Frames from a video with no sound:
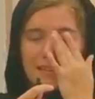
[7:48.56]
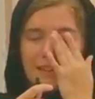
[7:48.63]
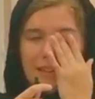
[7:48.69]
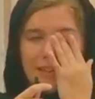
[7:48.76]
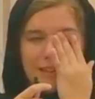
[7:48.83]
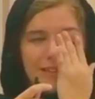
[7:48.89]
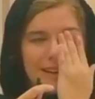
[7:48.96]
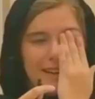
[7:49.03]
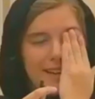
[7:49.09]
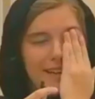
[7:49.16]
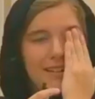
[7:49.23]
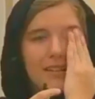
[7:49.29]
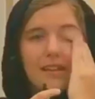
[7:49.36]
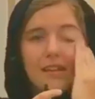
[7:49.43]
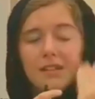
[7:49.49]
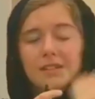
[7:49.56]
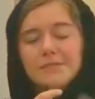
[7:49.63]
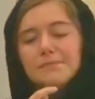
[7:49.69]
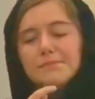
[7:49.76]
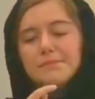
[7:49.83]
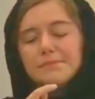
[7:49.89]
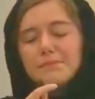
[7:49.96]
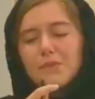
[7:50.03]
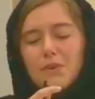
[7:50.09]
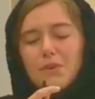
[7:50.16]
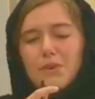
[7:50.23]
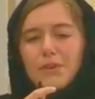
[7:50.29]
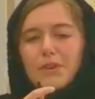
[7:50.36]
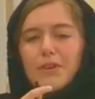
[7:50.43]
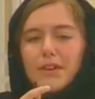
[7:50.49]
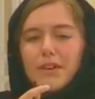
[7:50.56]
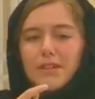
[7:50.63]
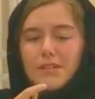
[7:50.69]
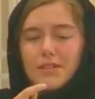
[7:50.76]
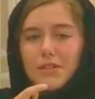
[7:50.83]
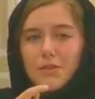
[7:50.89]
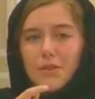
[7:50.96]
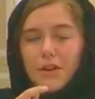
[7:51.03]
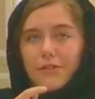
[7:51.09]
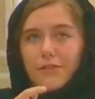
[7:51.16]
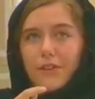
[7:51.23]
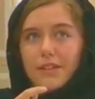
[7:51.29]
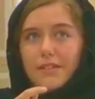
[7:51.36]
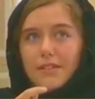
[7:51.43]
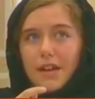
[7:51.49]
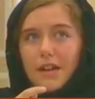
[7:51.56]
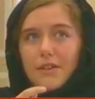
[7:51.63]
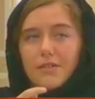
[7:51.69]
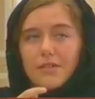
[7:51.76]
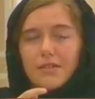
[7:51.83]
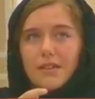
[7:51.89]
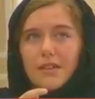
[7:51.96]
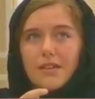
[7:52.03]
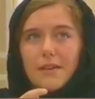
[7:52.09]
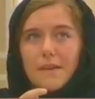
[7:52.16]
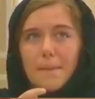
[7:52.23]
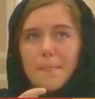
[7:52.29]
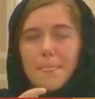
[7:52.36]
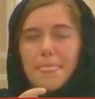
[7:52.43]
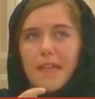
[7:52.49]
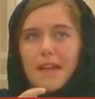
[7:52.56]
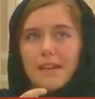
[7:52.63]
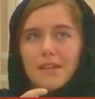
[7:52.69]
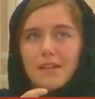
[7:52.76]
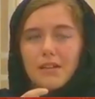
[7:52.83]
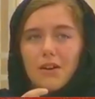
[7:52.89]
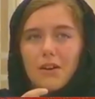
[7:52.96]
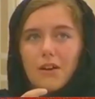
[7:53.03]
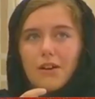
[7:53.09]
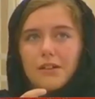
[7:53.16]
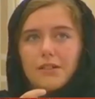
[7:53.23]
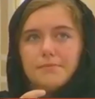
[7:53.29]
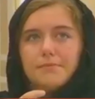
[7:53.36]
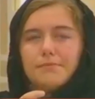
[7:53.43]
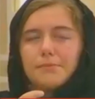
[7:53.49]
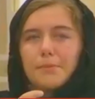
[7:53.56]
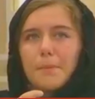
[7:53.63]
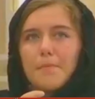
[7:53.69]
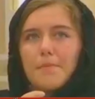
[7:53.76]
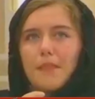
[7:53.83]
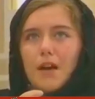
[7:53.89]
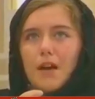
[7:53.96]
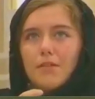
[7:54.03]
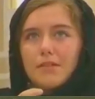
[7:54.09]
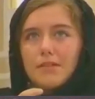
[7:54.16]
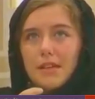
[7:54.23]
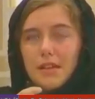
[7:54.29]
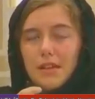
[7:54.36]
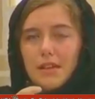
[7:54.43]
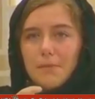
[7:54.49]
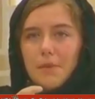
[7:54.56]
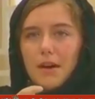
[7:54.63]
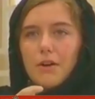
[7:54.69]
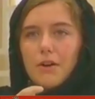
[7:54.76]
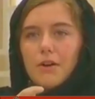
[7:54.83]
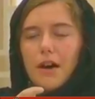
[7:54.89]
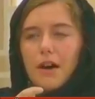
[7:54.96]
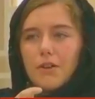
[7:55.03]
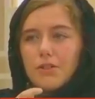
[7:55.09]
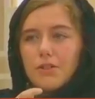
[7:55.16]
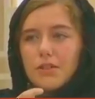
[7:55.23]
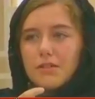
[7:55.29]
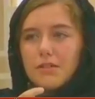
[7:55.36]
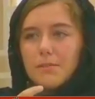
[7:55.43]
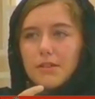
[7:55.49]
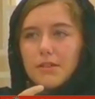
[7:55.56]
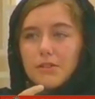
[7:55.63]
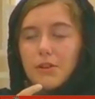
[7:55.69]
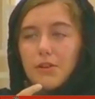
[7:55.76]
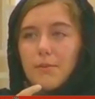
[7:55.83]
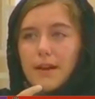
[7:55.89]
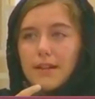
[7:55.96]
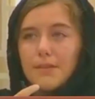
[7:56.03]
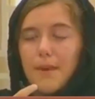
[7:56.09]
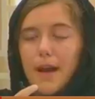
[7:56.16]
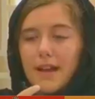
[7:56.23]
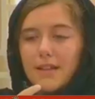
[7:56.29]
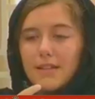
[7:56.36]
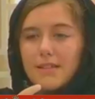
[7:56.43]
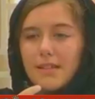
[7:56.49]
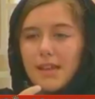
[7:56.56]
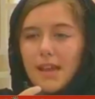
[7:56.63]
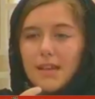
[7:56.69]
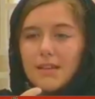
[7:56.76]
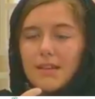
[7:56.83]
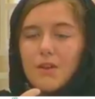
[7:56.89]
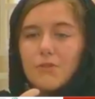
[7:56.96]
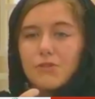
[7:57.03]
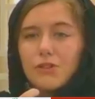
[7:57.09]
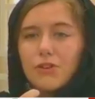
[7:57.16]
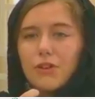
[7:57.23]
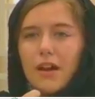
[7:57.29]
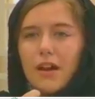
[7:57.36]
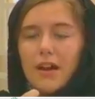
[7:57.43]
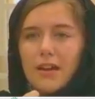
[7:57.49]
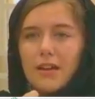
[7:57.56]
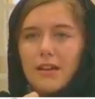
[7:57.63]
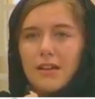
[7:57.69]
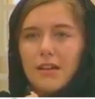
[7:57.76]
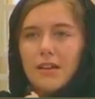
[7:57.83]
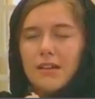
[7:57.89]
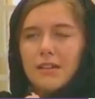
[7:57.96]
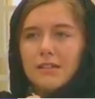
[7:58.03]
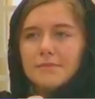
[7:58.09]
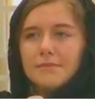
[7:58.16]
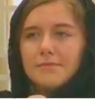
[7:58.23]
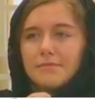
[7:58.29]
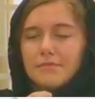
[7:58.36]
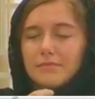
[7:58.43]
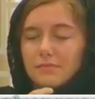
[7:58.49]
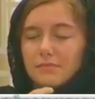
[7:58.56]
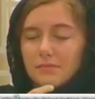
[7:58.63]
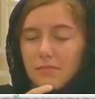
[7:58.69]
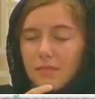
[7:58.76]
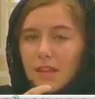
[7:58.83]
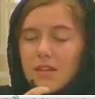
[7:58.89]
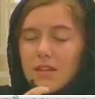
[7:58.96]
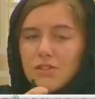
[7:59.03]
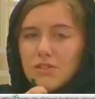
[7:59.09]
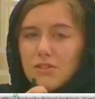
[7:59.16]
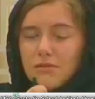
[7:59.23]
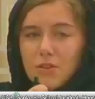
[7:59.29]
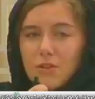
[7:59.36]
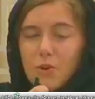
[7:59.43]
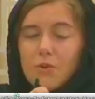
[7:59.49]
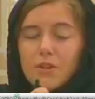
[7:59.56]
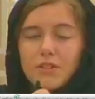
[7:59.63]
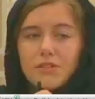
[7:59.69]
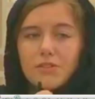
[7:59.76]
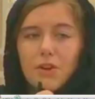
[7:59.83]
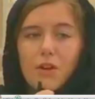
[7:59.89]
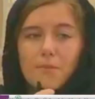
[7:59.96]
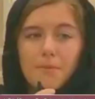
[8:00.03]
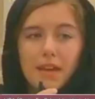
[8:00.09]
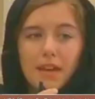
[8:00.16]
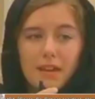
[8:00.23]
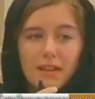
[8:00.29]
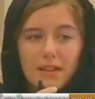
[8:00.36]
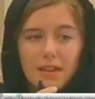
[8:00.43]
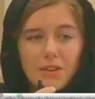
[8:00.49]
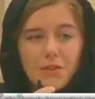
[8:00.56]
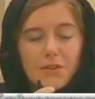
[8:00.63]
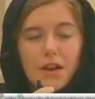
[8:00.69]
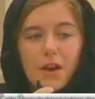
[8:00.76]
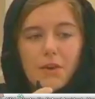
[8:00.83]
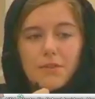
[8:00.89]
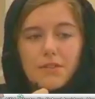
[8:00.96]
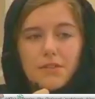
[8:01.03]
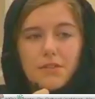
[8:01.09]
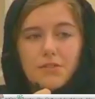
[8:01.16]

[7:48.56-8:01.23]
The other night, we were going to our friend's house in a car, and I was thinking about how she's about to go back to Pakistan, and I was crying. And no one saw me. I was